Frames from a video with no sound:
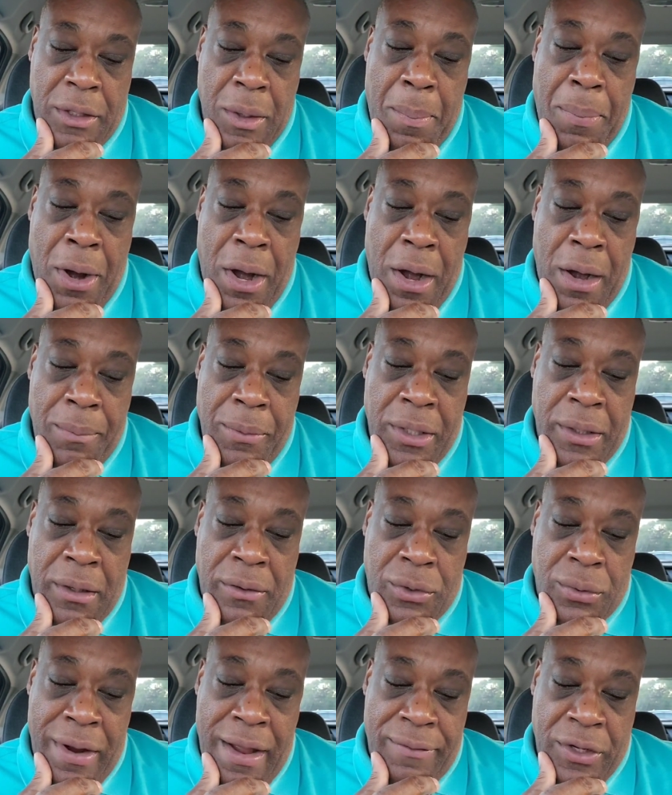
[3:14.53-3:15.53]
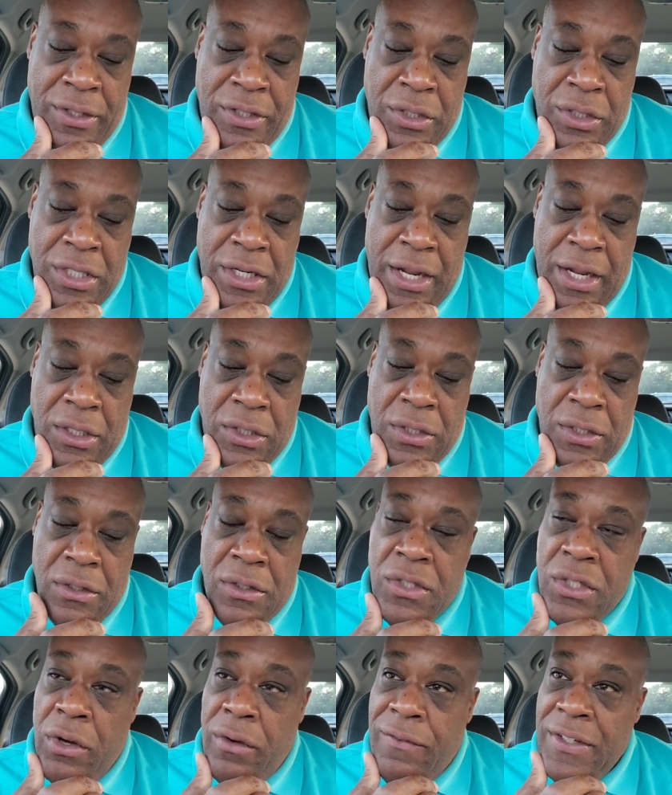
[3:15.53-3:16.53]
the Department of Driver's
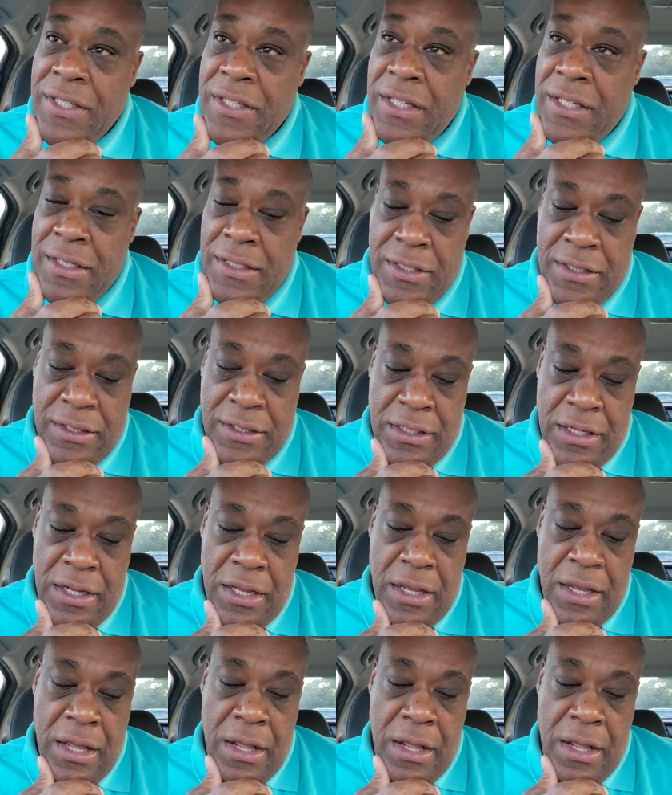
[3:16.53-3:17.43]
Education Services.